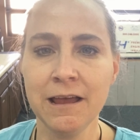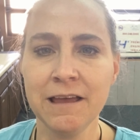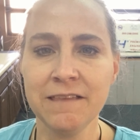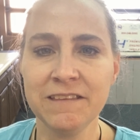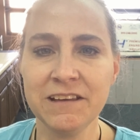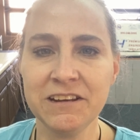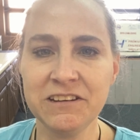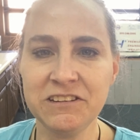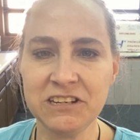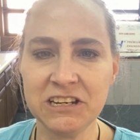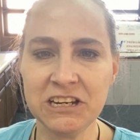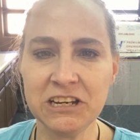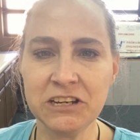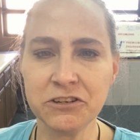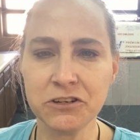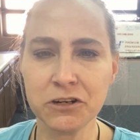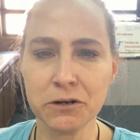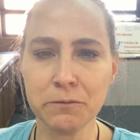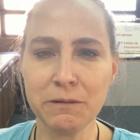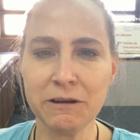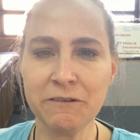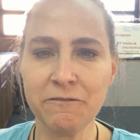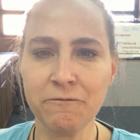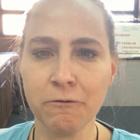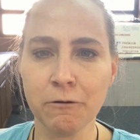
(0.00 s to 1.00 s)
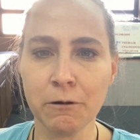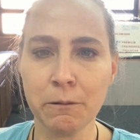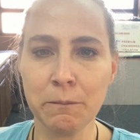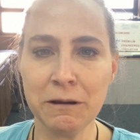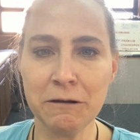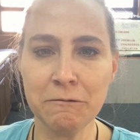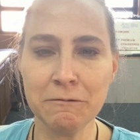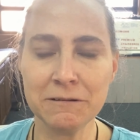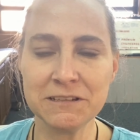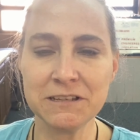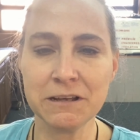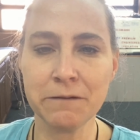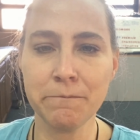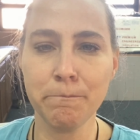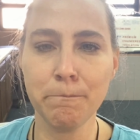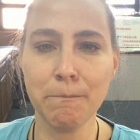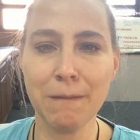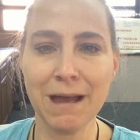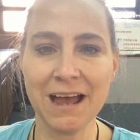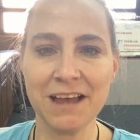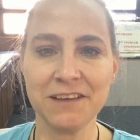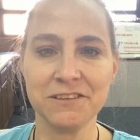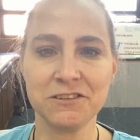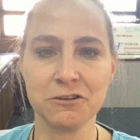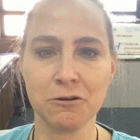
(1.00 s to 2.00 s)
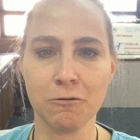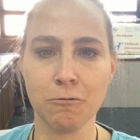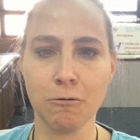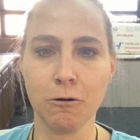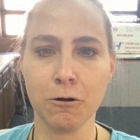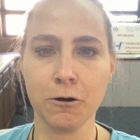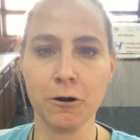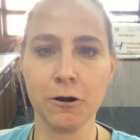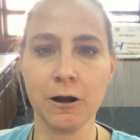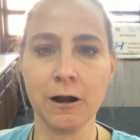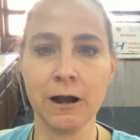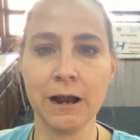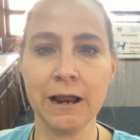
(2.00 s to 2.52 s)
The teacher before me was a master hoarder,